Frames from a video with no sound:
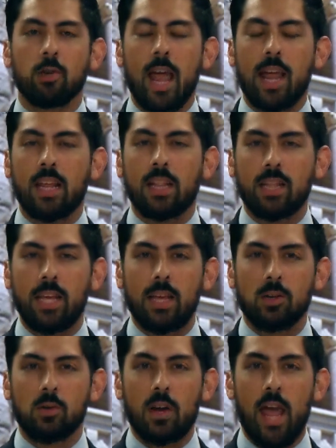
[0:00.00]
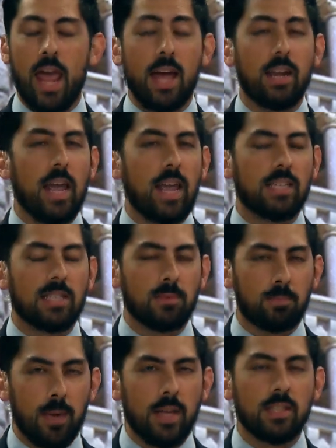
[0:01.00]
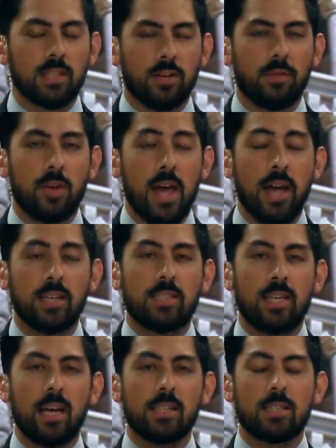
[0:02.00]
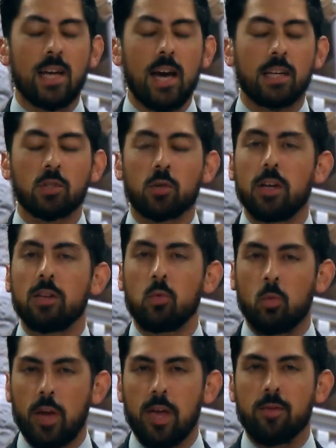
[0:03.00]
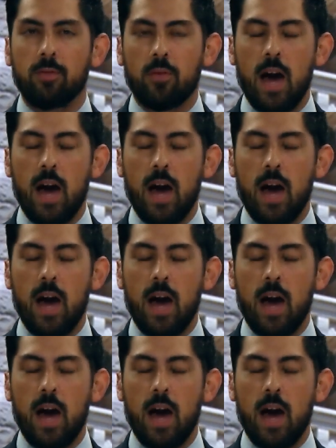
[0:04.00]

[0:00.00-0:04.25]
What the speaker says: an illegal and expensive TikTok trend went